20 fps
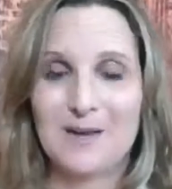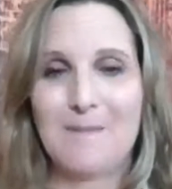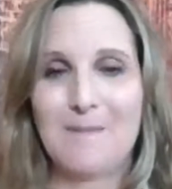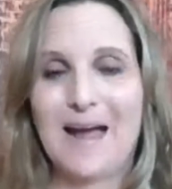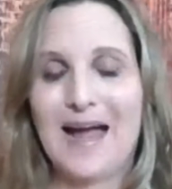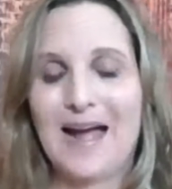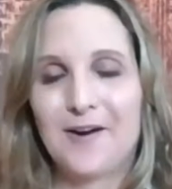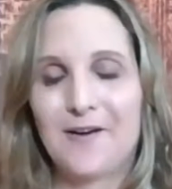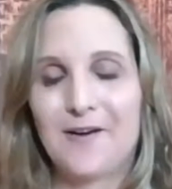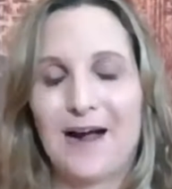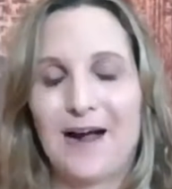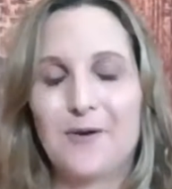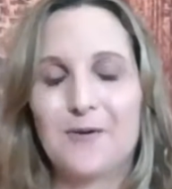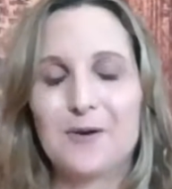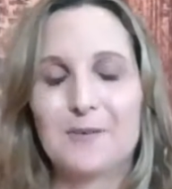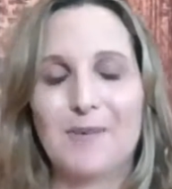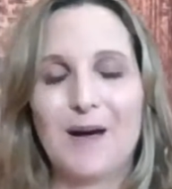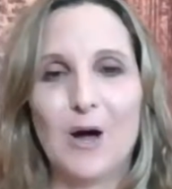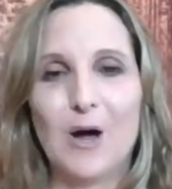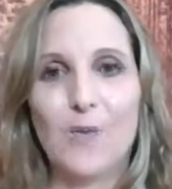bit of
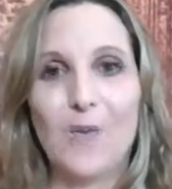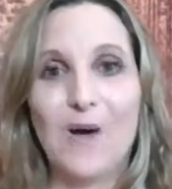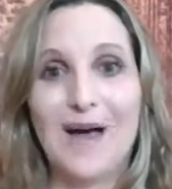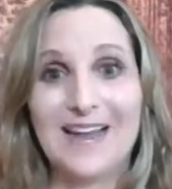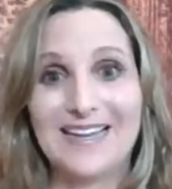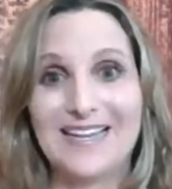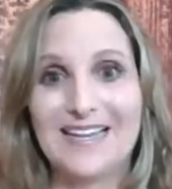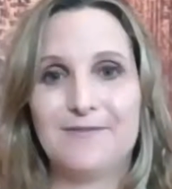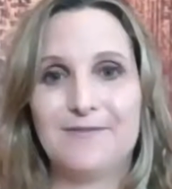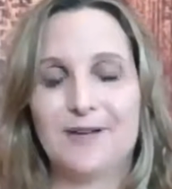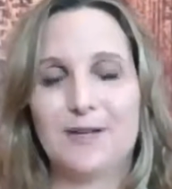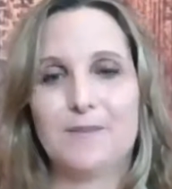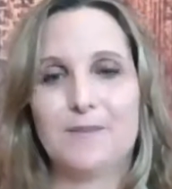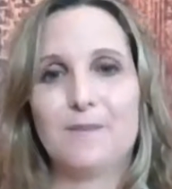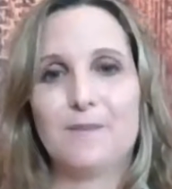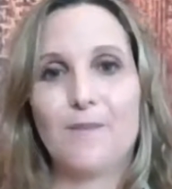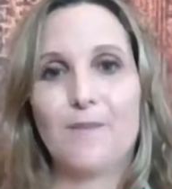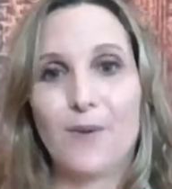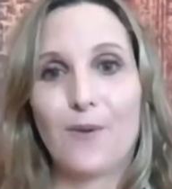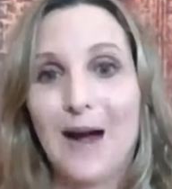background about what
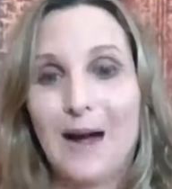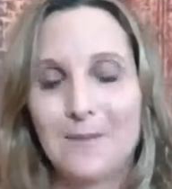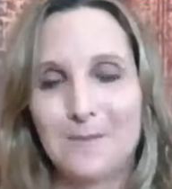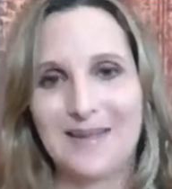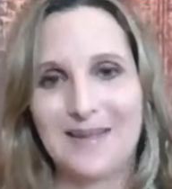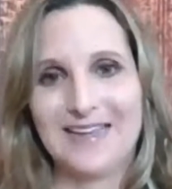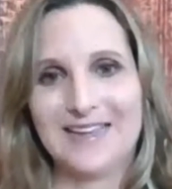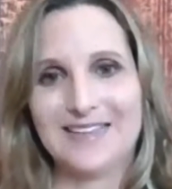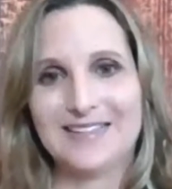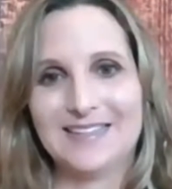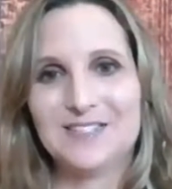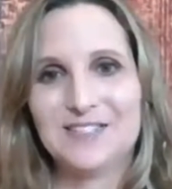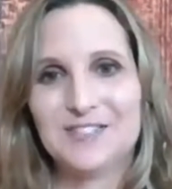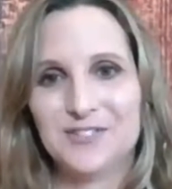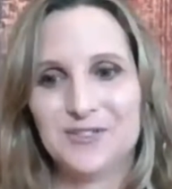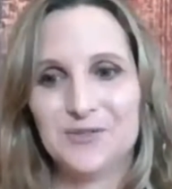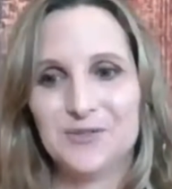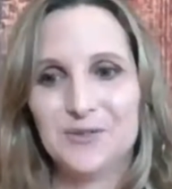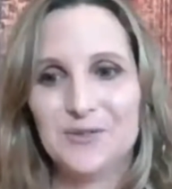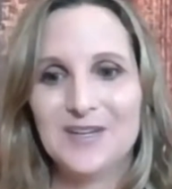even brought me
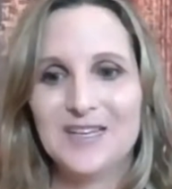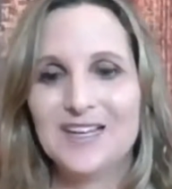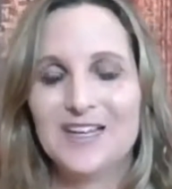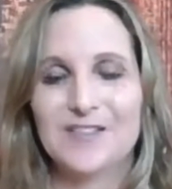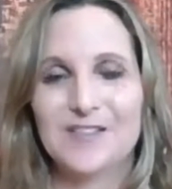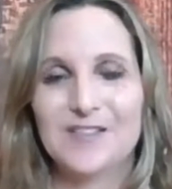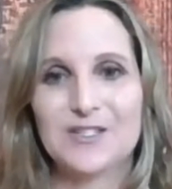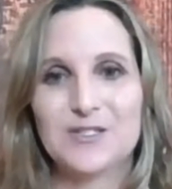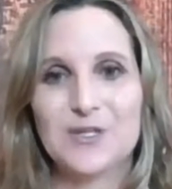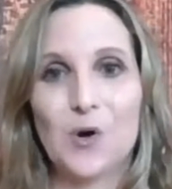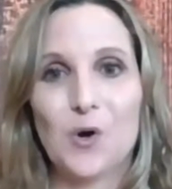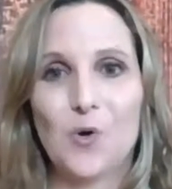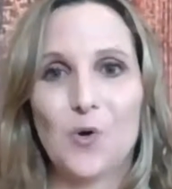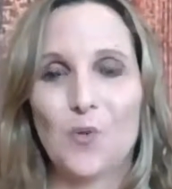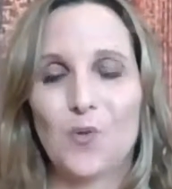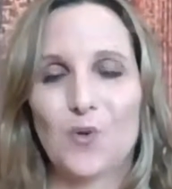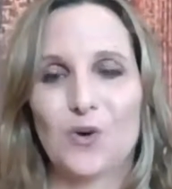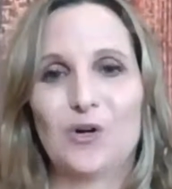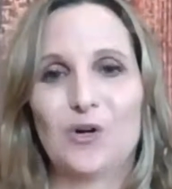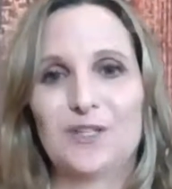into this
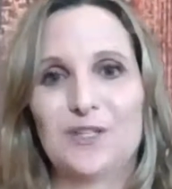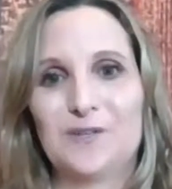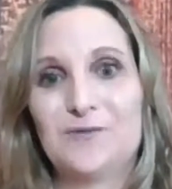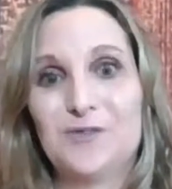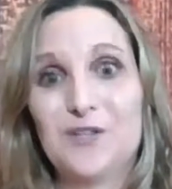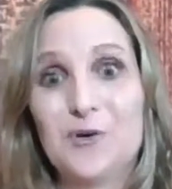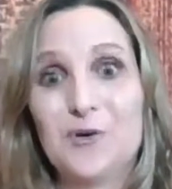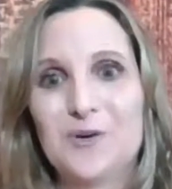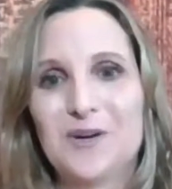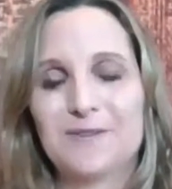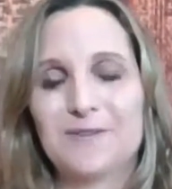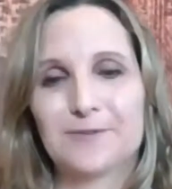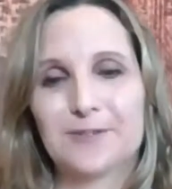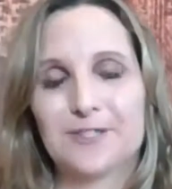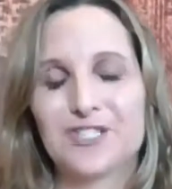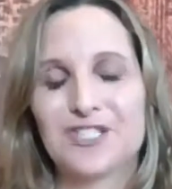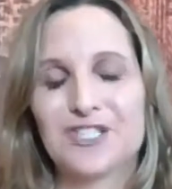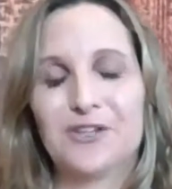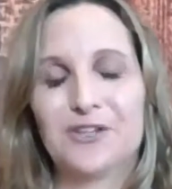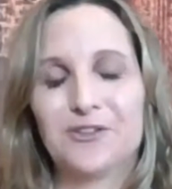whole world of yoga
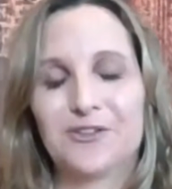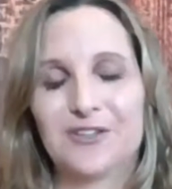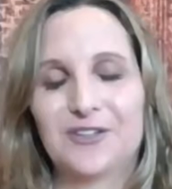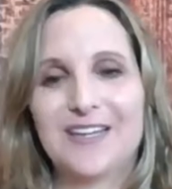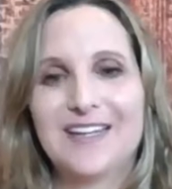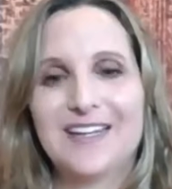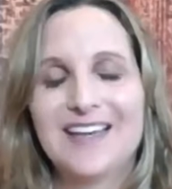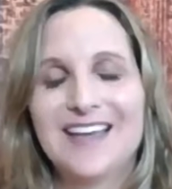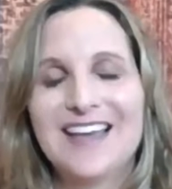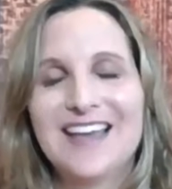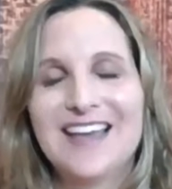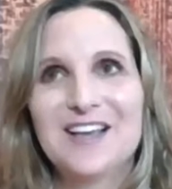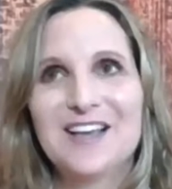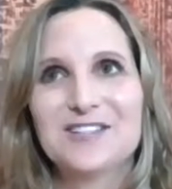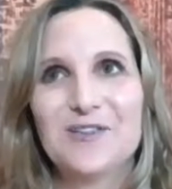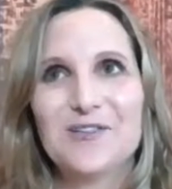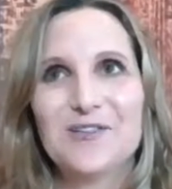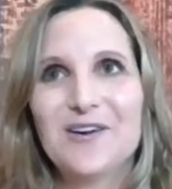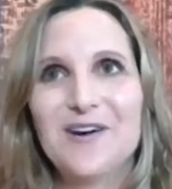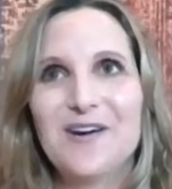for children.
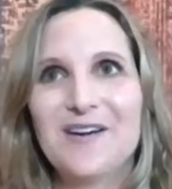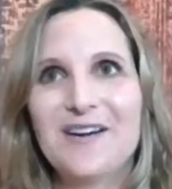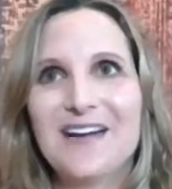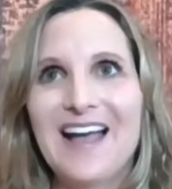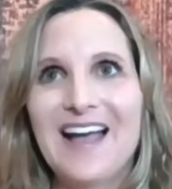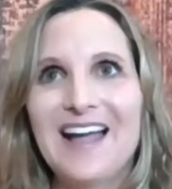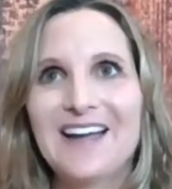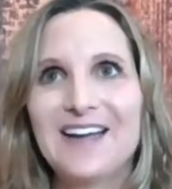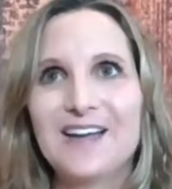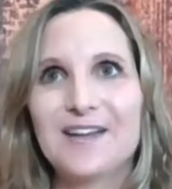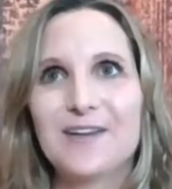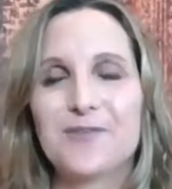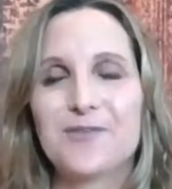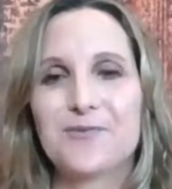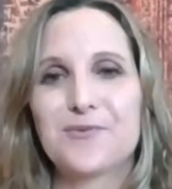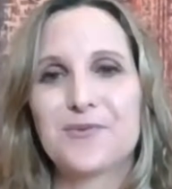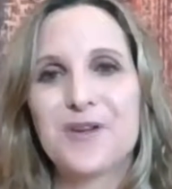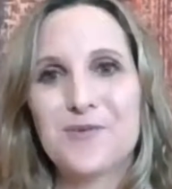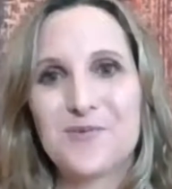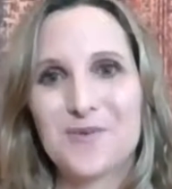So there are kind of
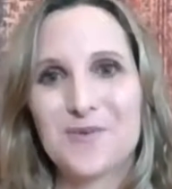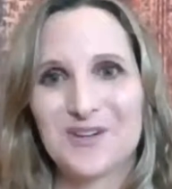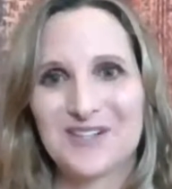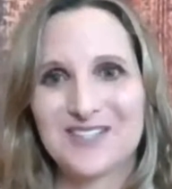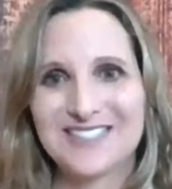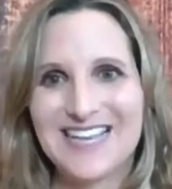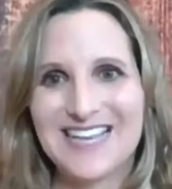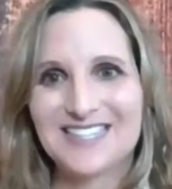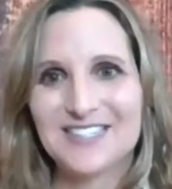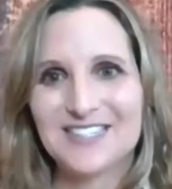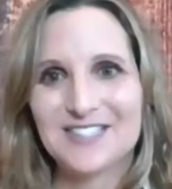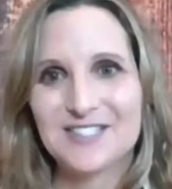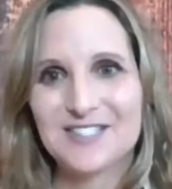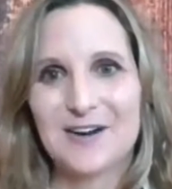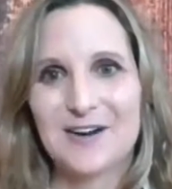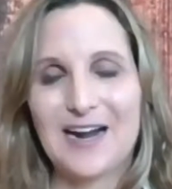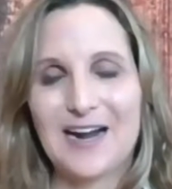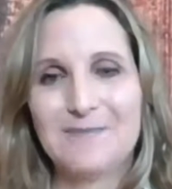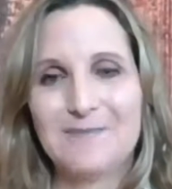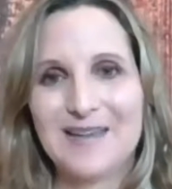three words that
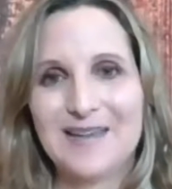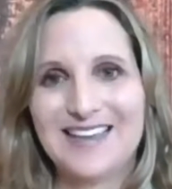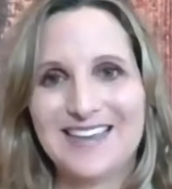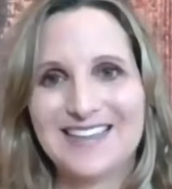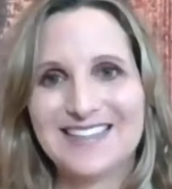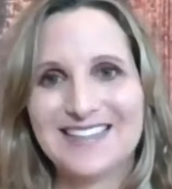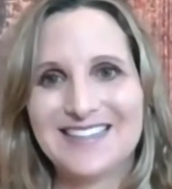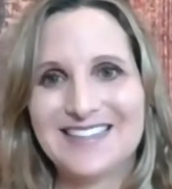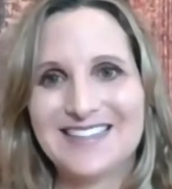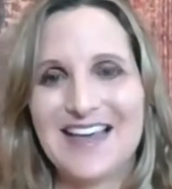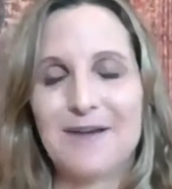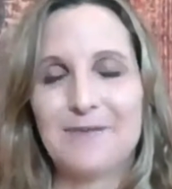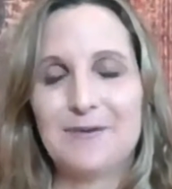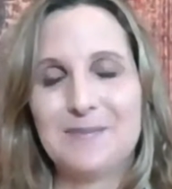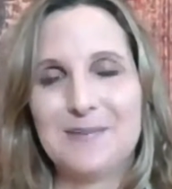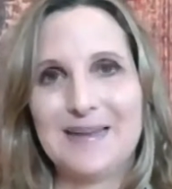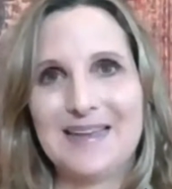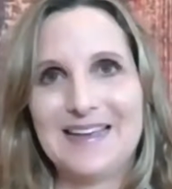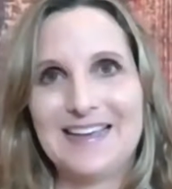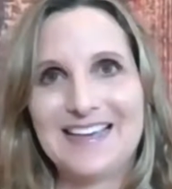describe me, and that
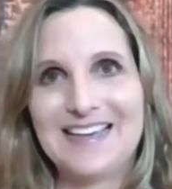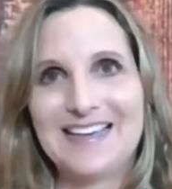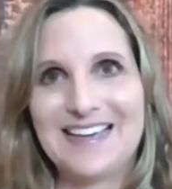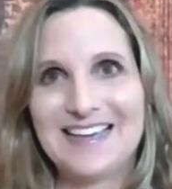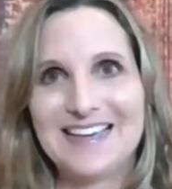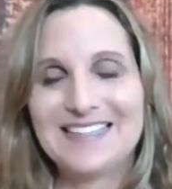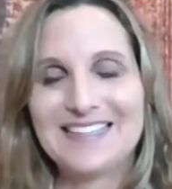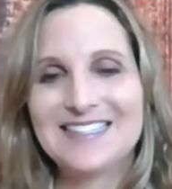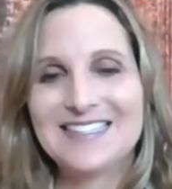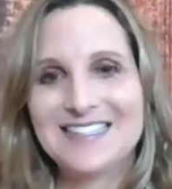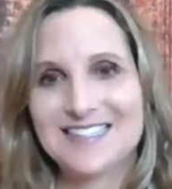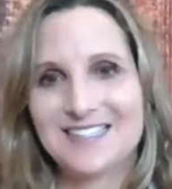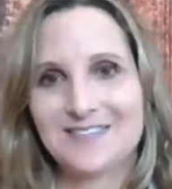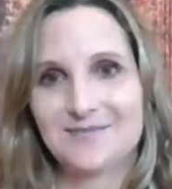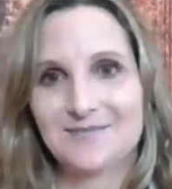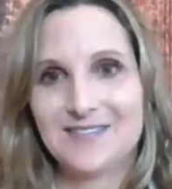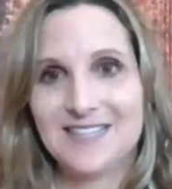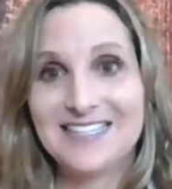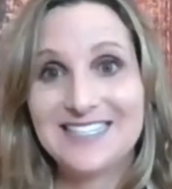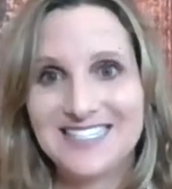would be kids
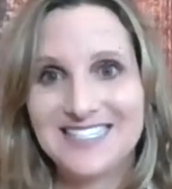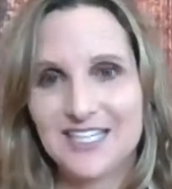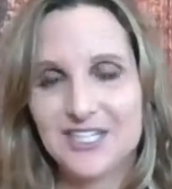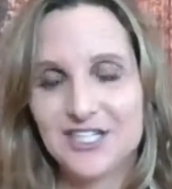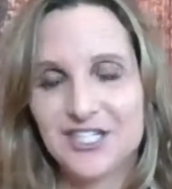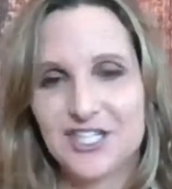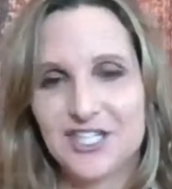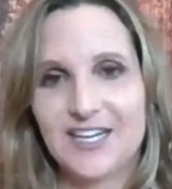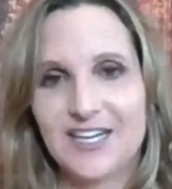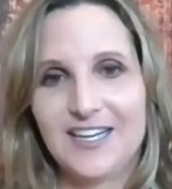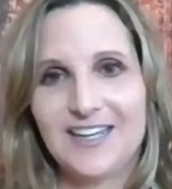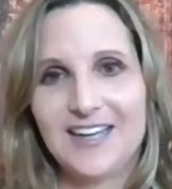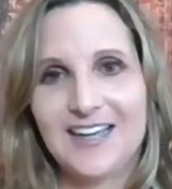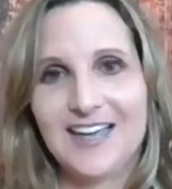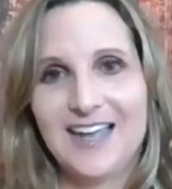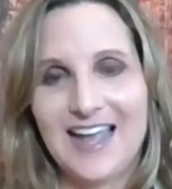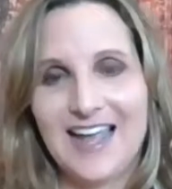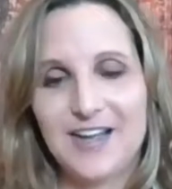and teaching